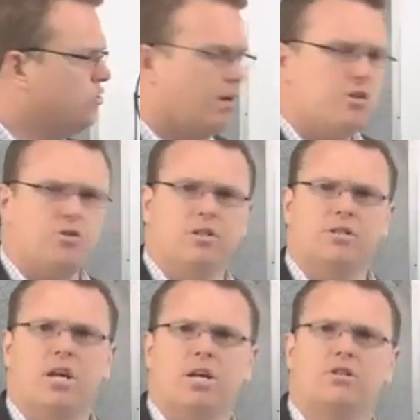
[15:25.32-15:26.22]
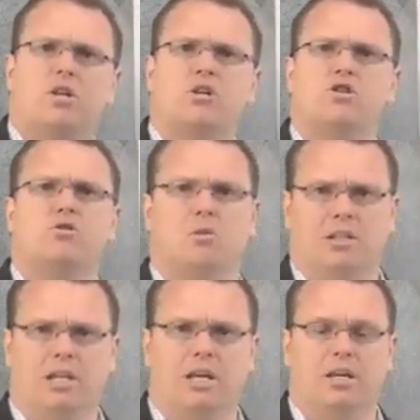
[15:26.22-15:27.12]
directional antennas in a
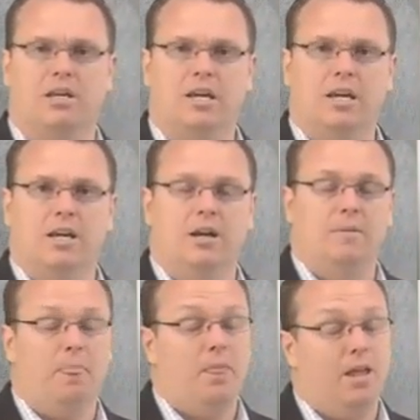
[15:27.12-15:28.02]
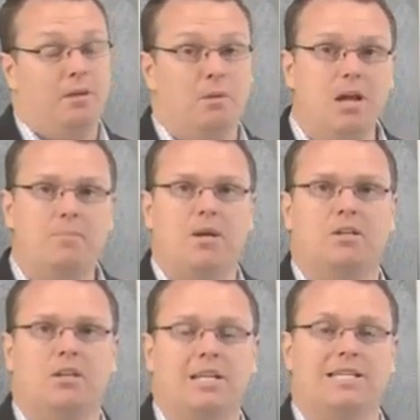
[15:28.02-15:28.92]
short link? In my
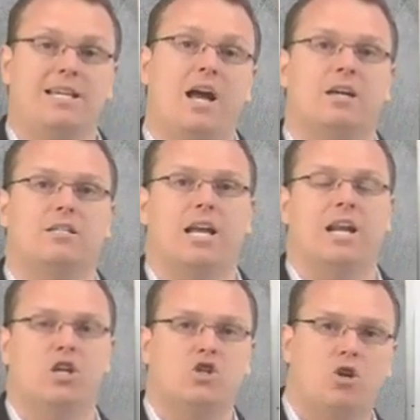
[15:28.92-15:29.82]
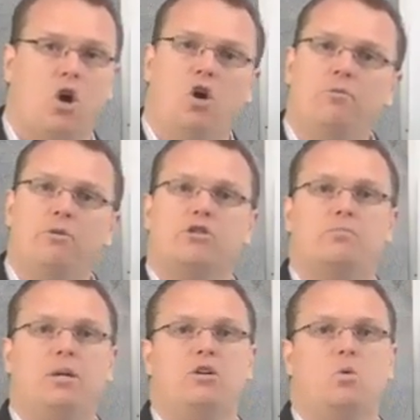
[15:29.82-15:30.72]
opinion, yes, and it should
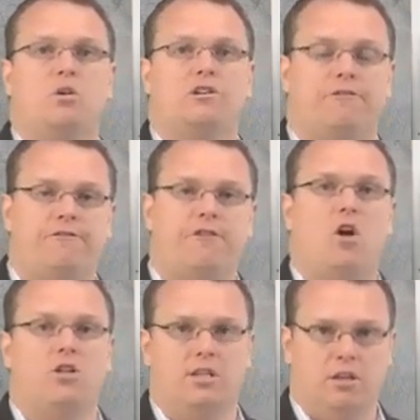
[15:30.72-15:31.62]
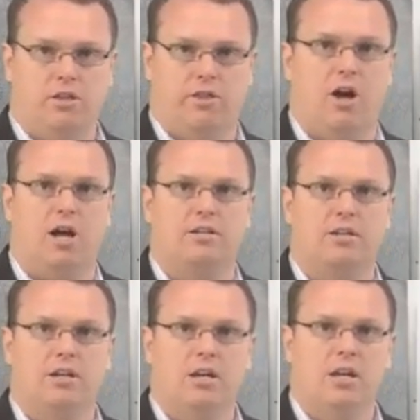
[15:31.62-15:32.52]
almost be your default thought.
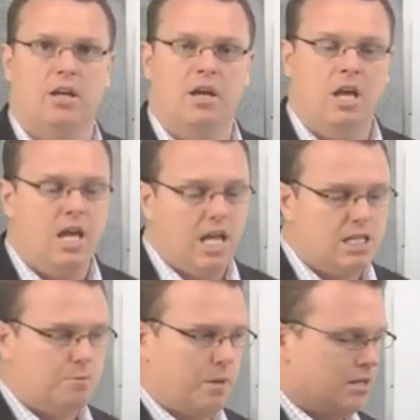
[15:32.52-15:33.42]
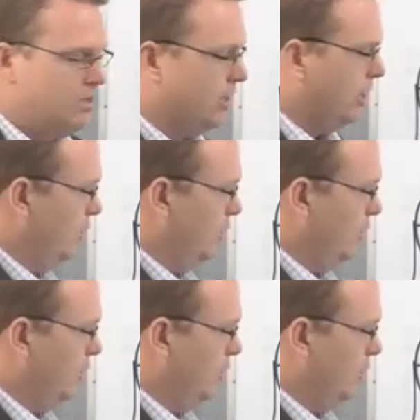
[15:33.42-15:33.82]
It depends on